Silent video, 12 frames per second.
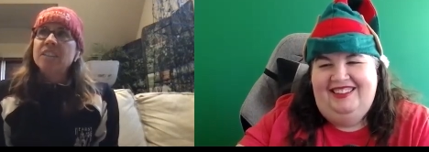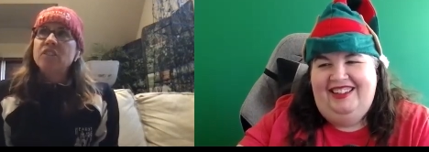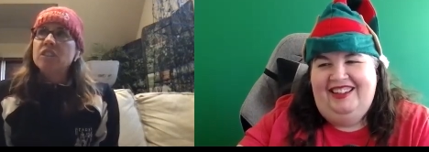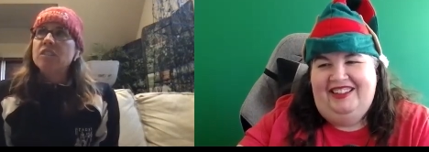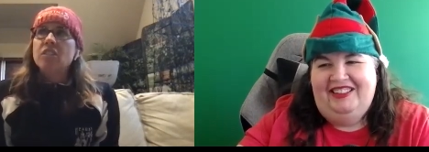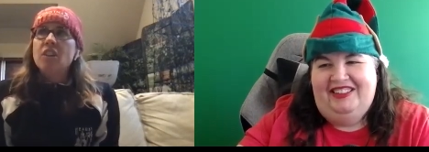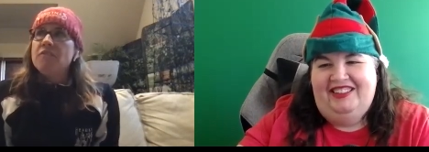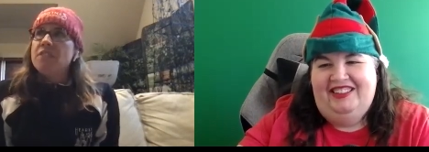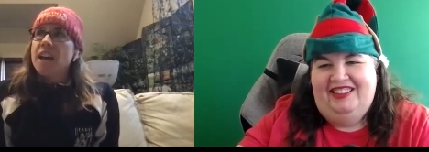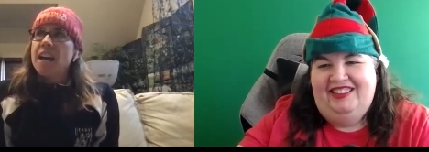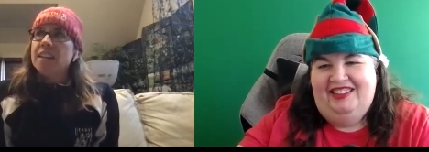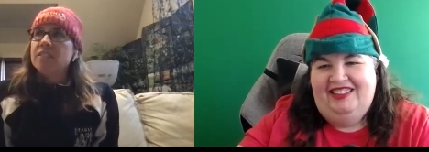Speaker 1: yeah. and i
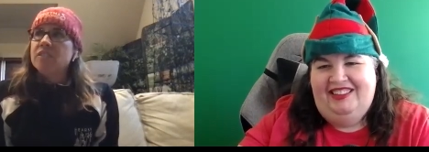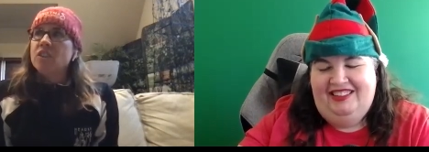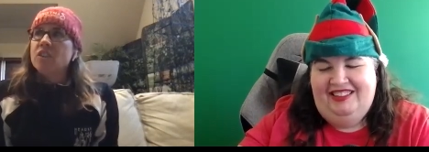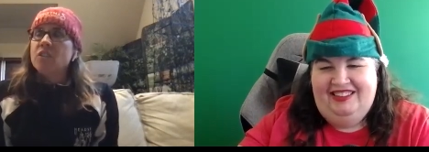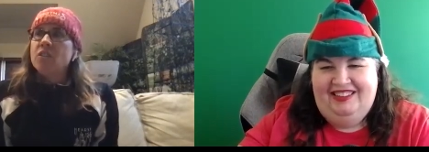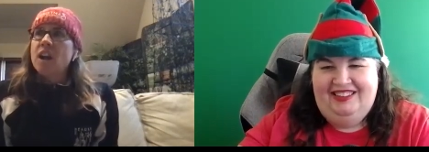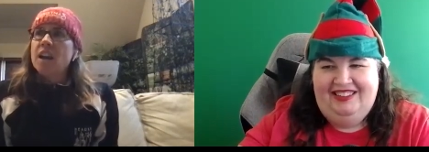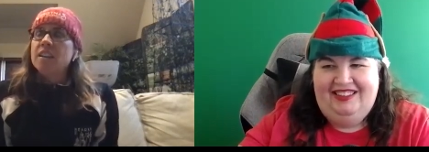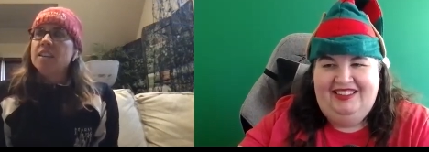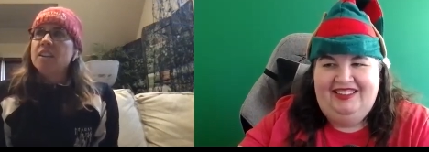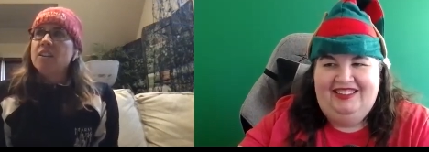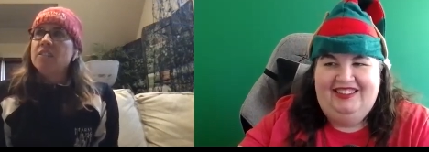just love that
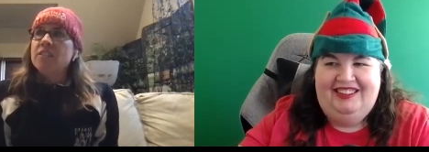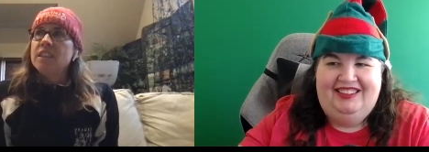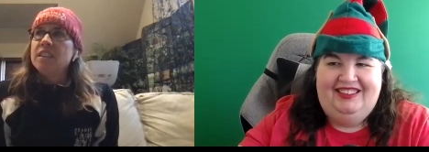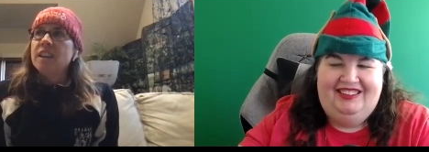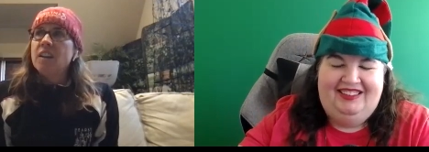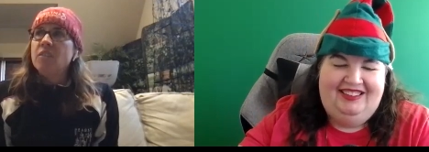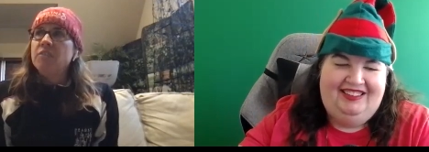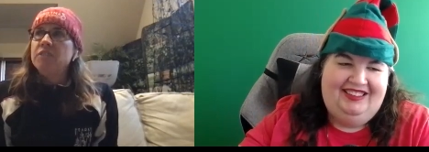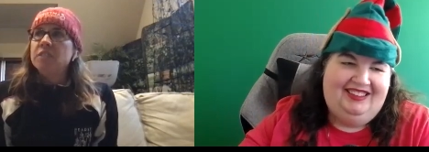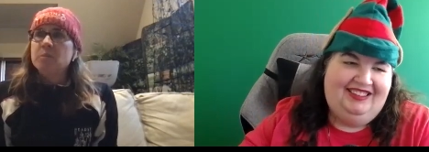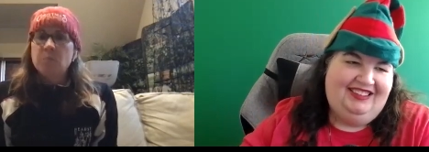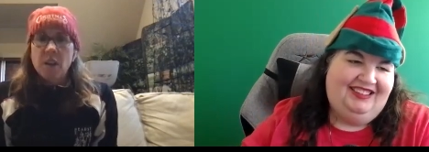so I, you know i
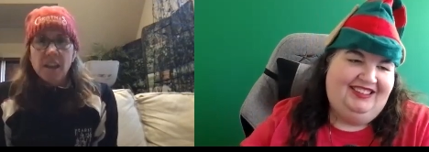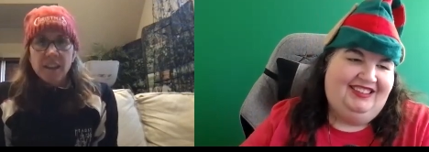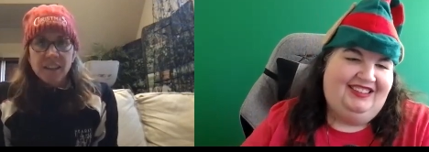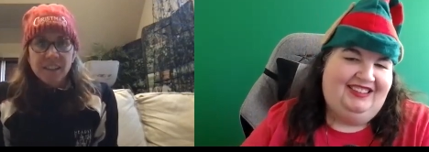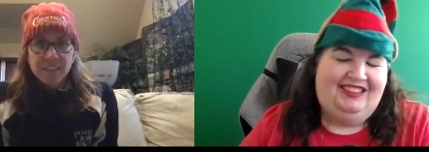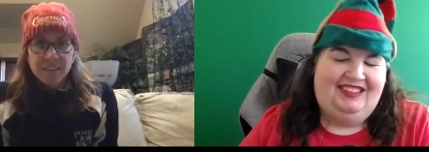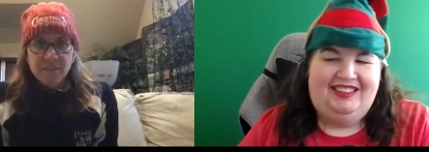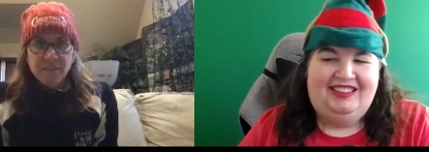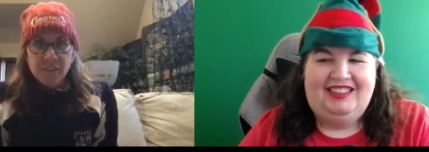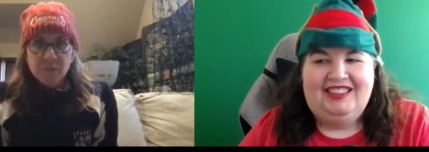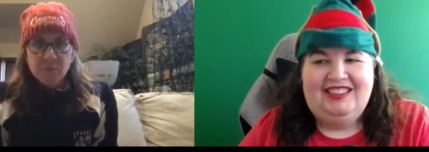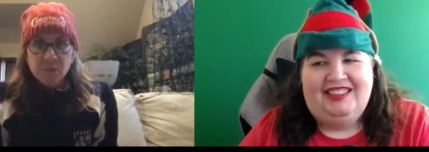think elf is
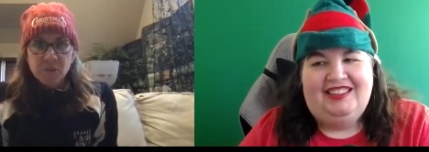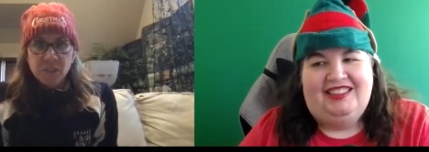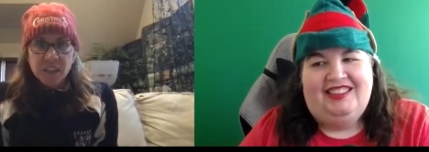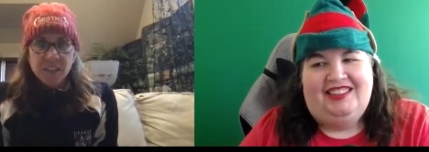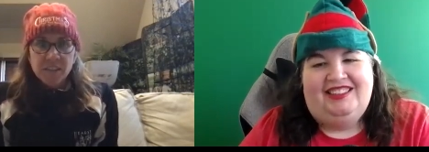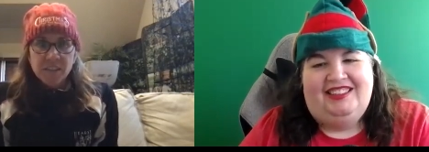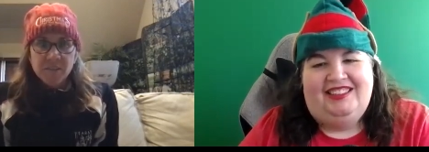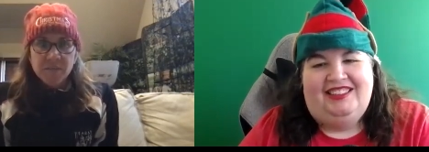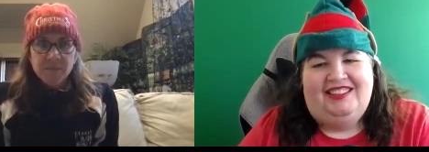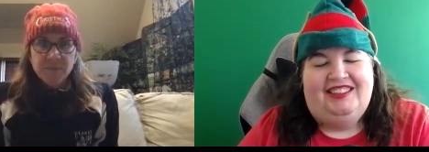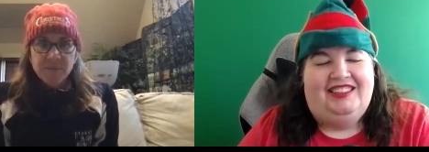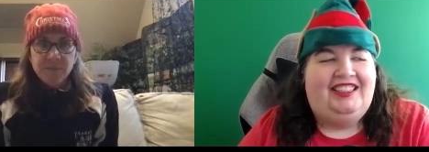my favorite
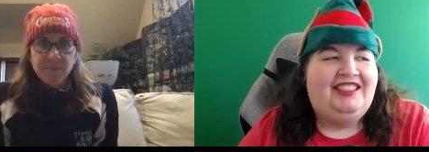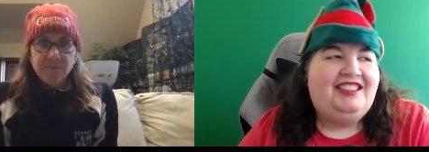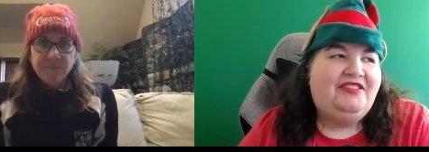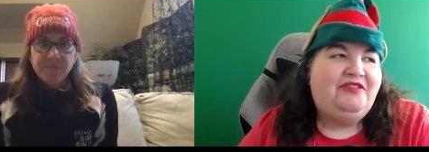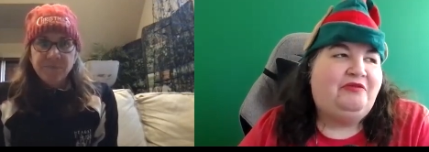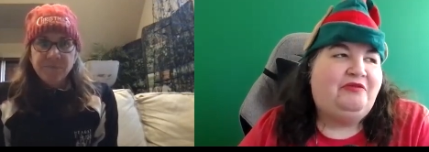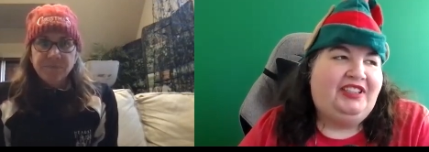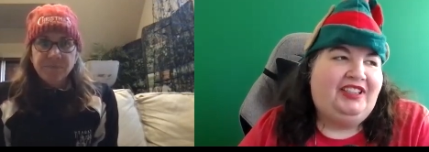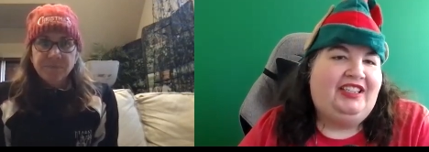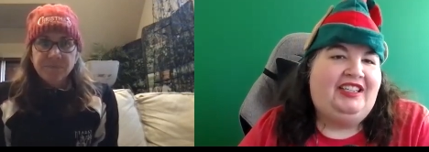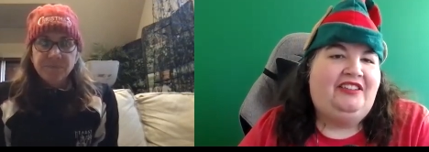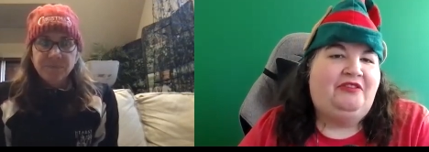movie
Speaker 2: it's a
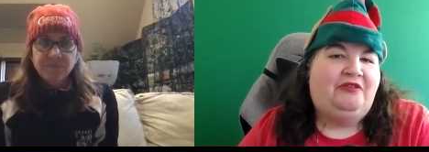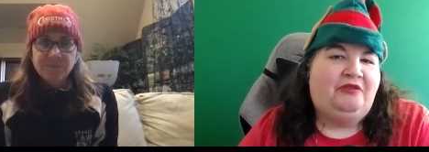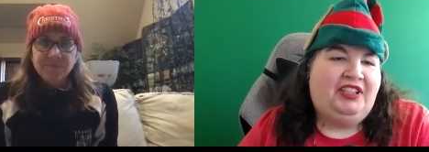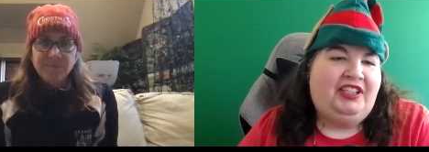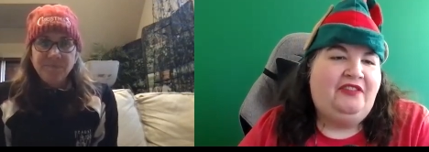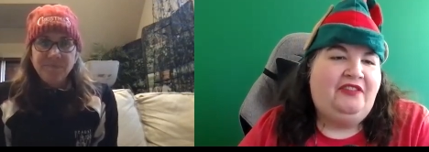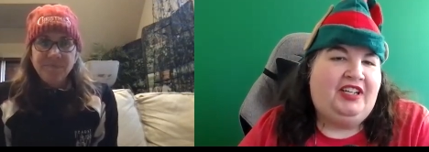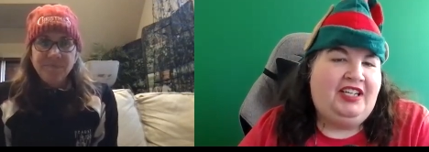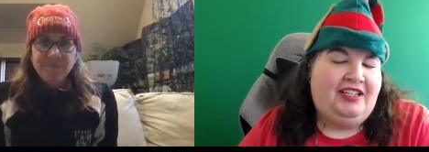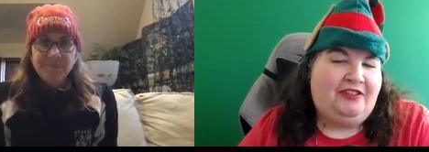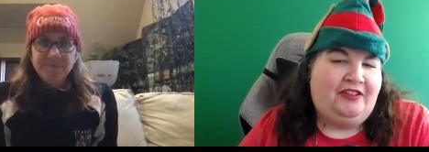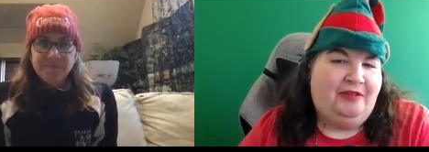really really
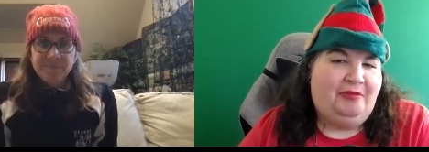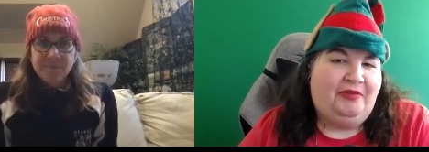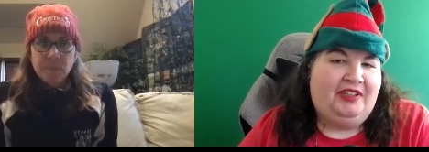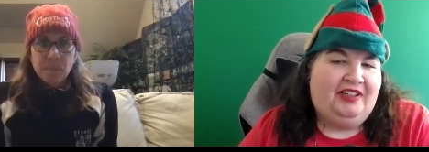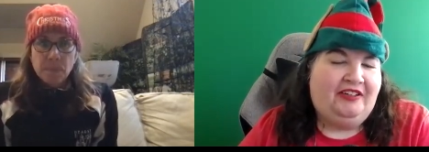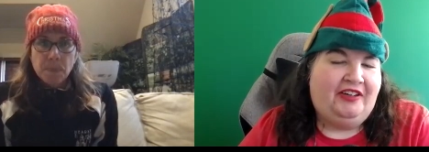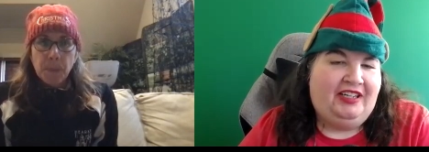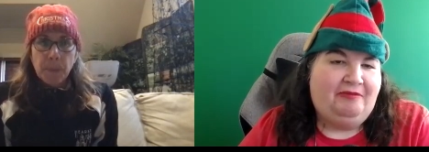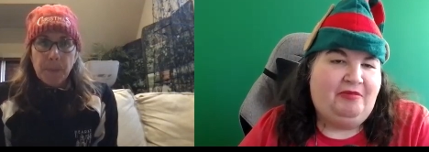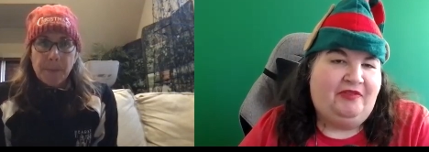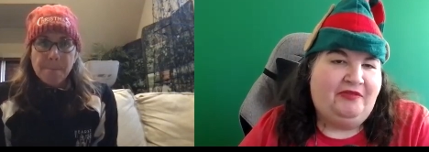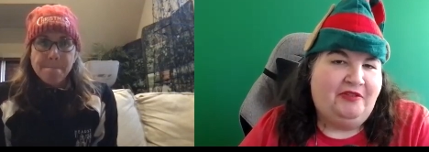funny script with a
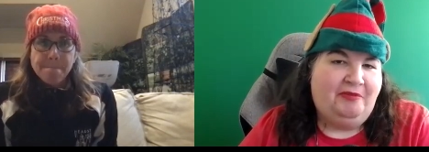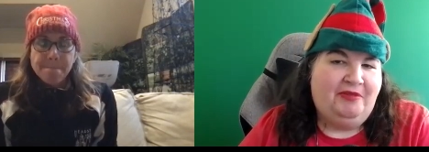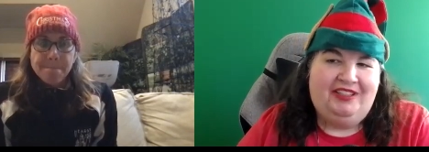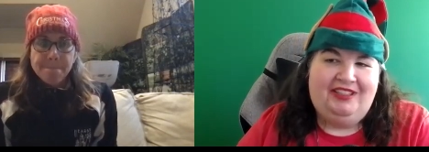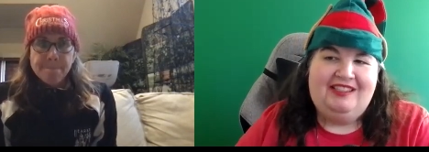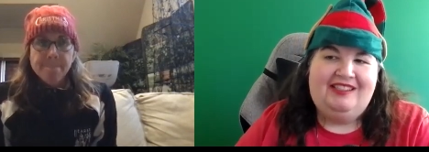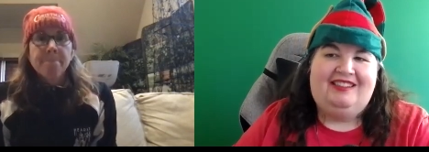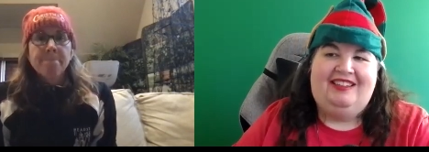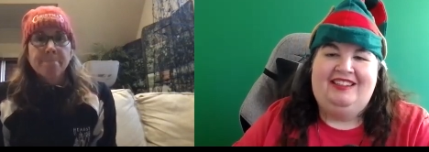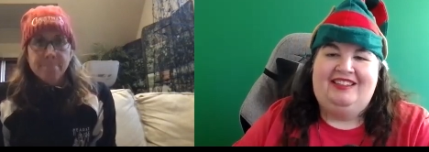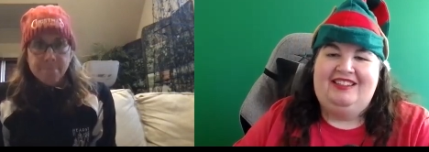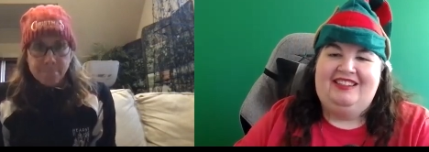great performance
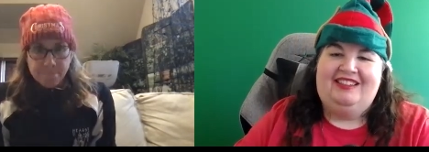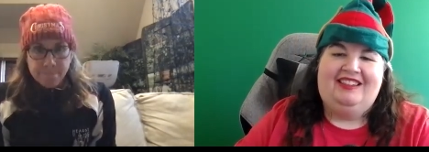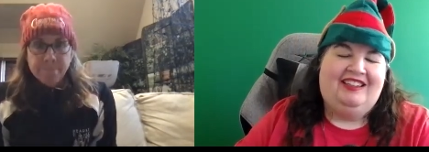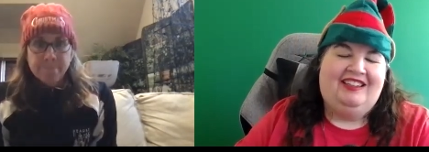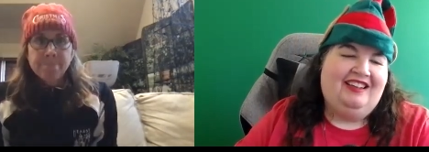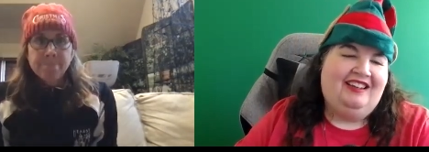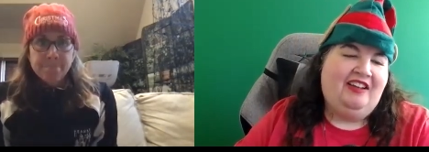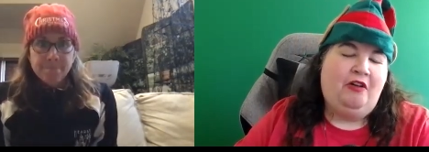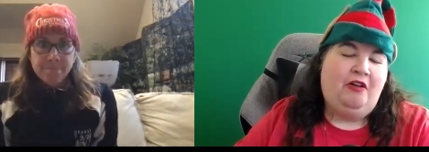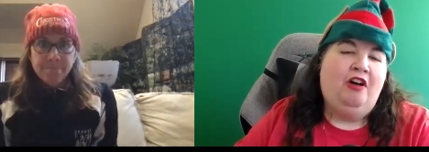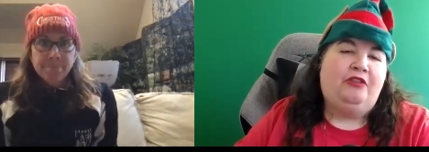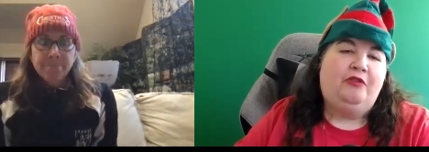it's it, eh, eh,
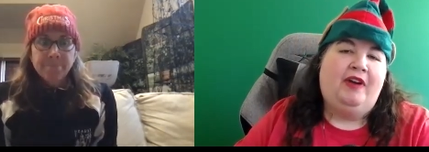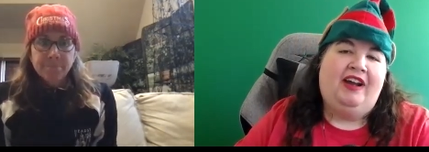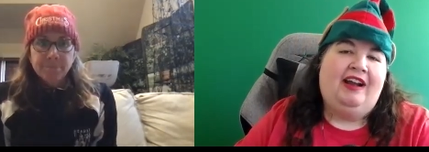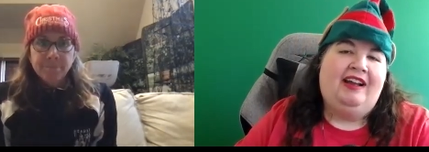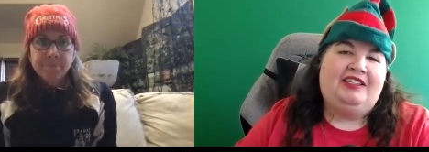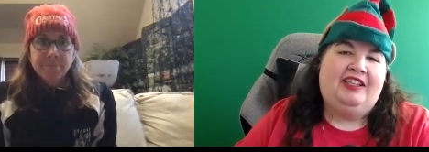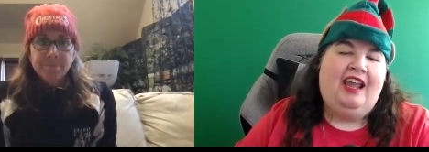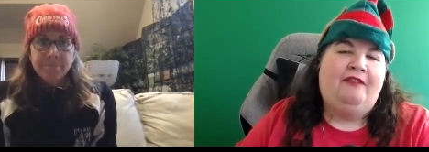mm-hmm. all throughout actually